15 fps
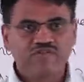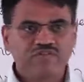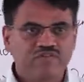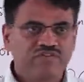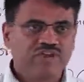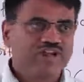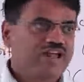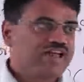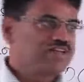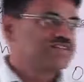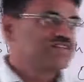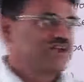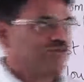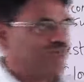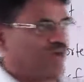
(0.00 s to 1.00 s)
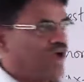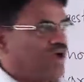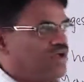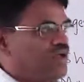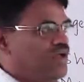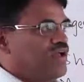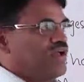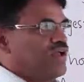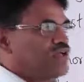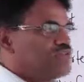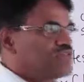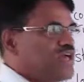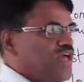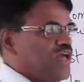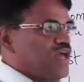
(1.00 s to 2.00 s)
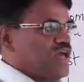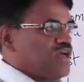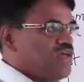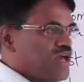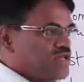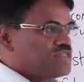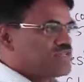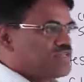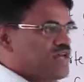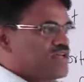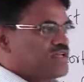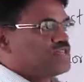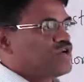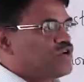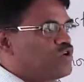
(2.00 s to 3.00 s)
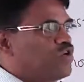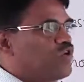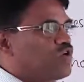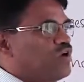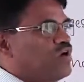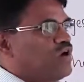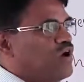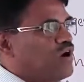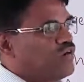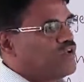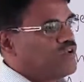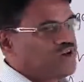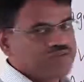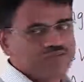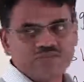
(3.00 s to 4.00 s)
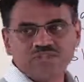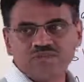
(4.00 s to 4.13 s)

50 days, come back, you say, yes, there is a tour. How will you convince